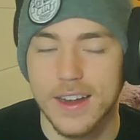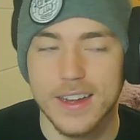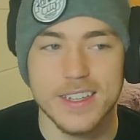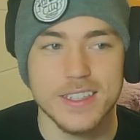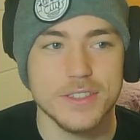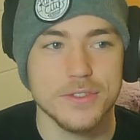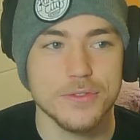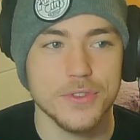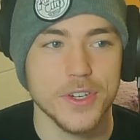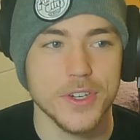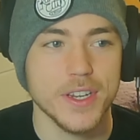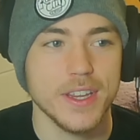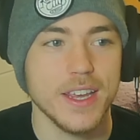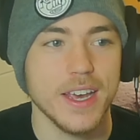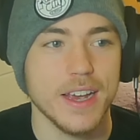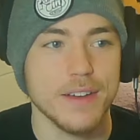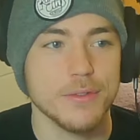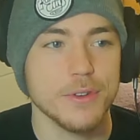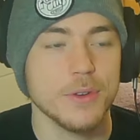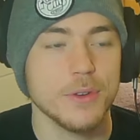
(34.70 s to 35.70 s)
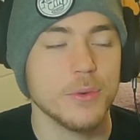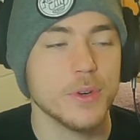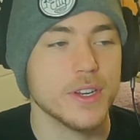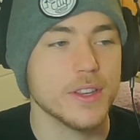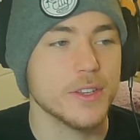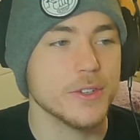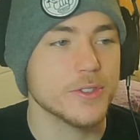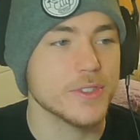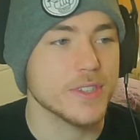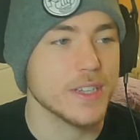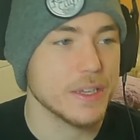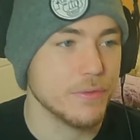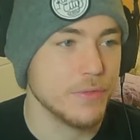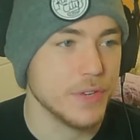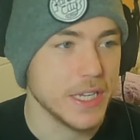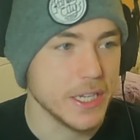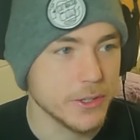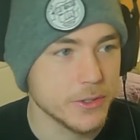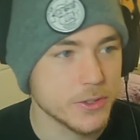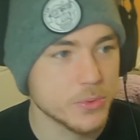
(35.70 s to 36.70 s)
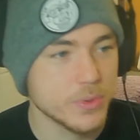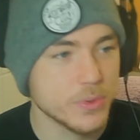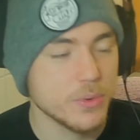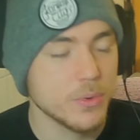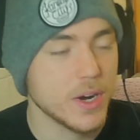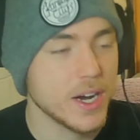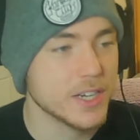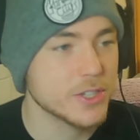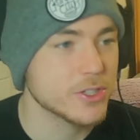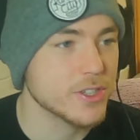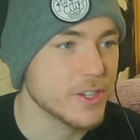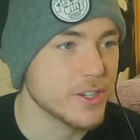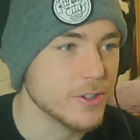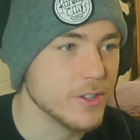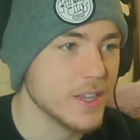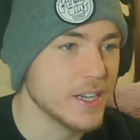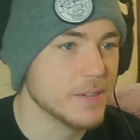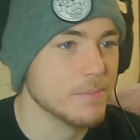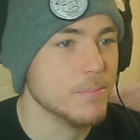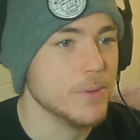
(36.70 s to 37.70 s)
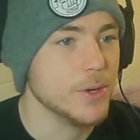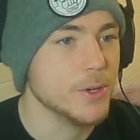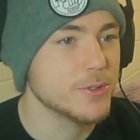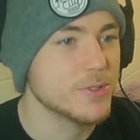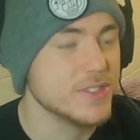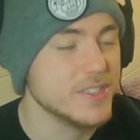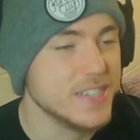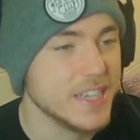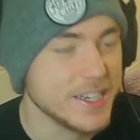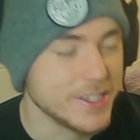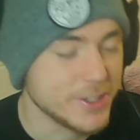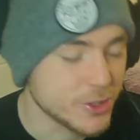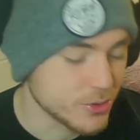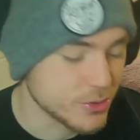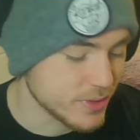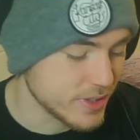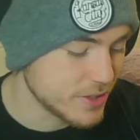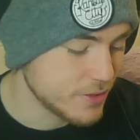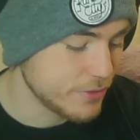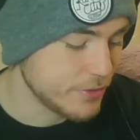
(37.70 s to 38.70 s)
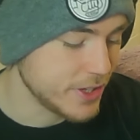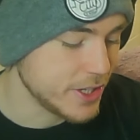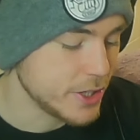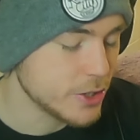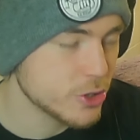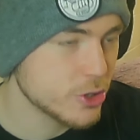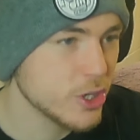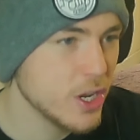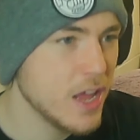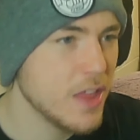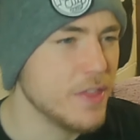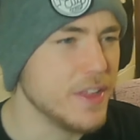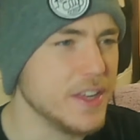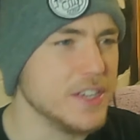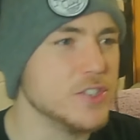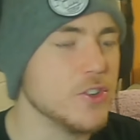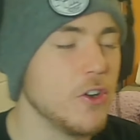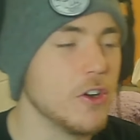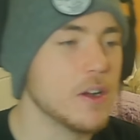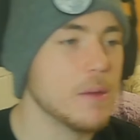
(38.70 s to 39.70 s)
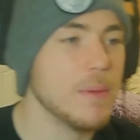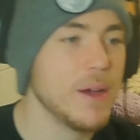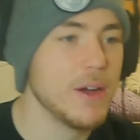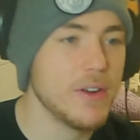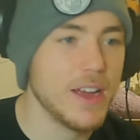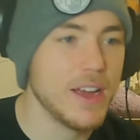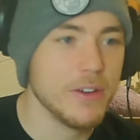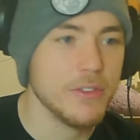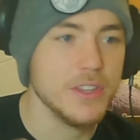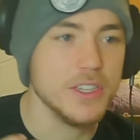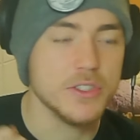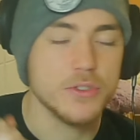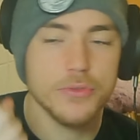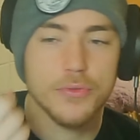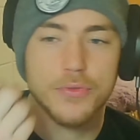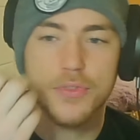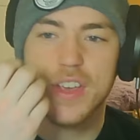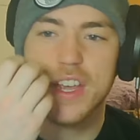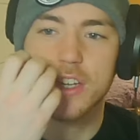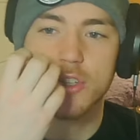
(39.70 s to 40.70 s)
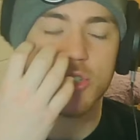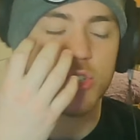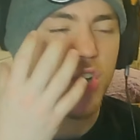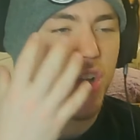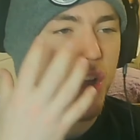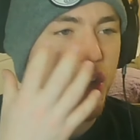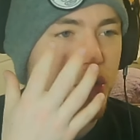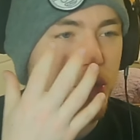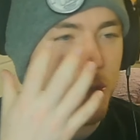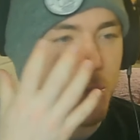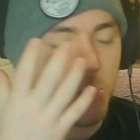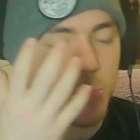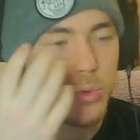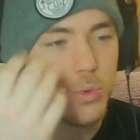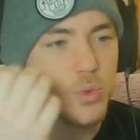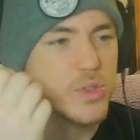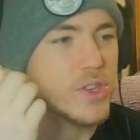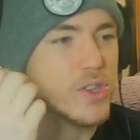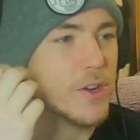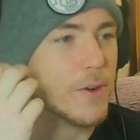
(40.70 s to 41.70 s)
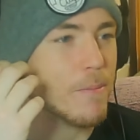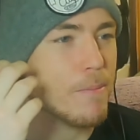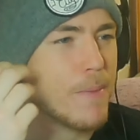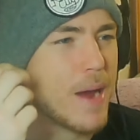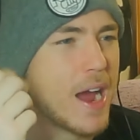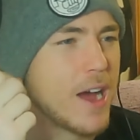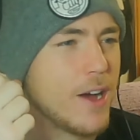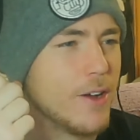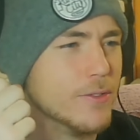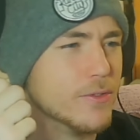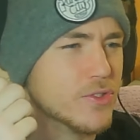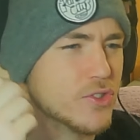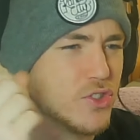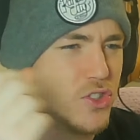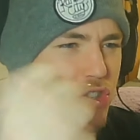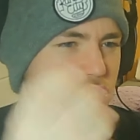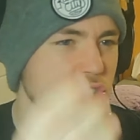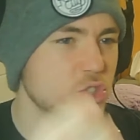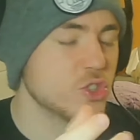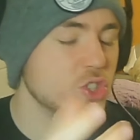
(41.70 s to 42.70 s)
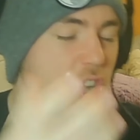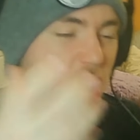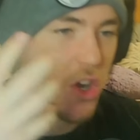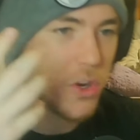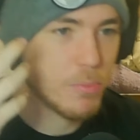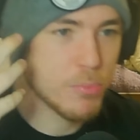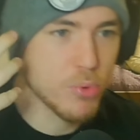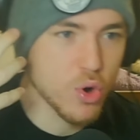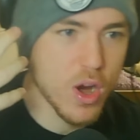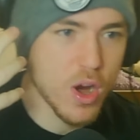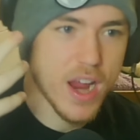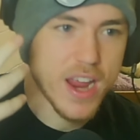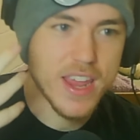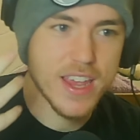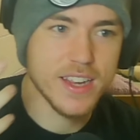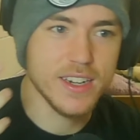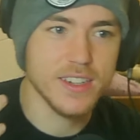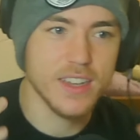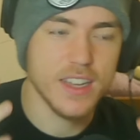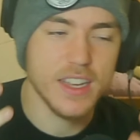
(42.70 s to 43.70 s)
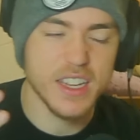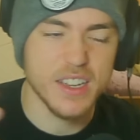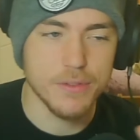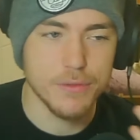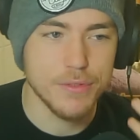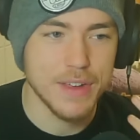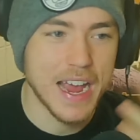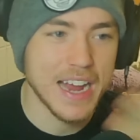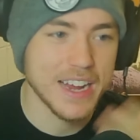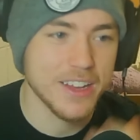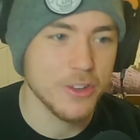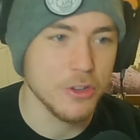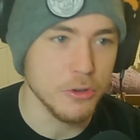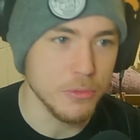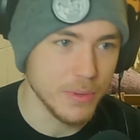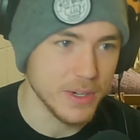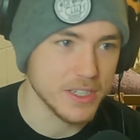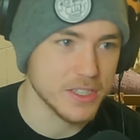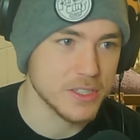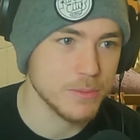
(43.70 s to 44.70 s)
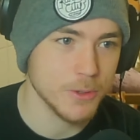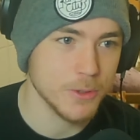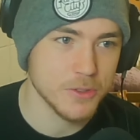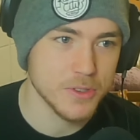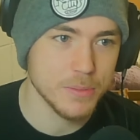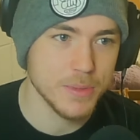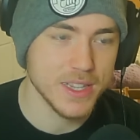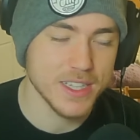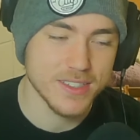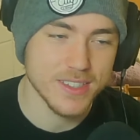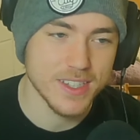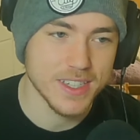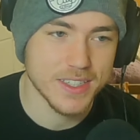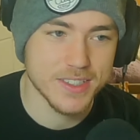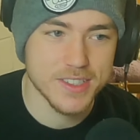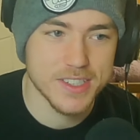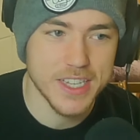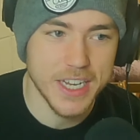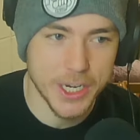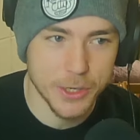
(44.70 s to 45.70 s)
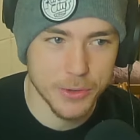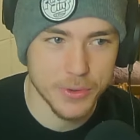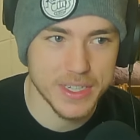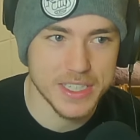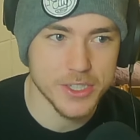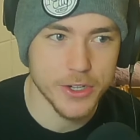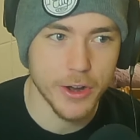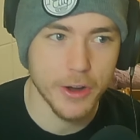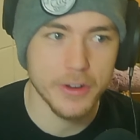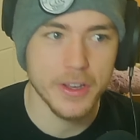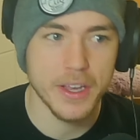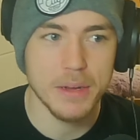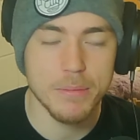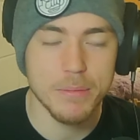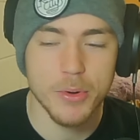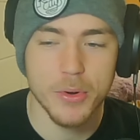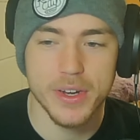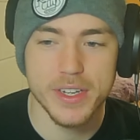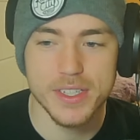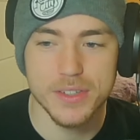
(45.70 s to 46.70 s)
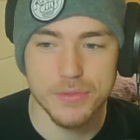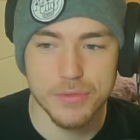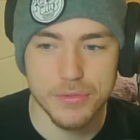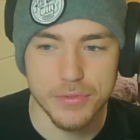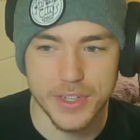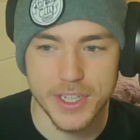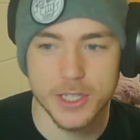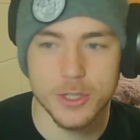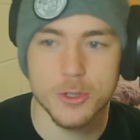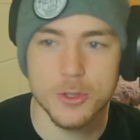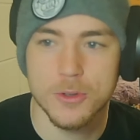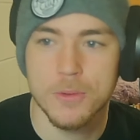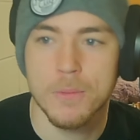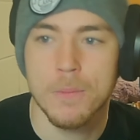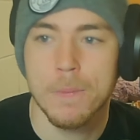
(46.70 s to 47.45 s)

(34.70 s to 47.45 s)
think it's funny, every one of those like videos we watch that are like most dangerous fish, they talk about how these fish use their mouths to suck prey in like a vacuum, and it's supposed to be this like scary talking point of fish,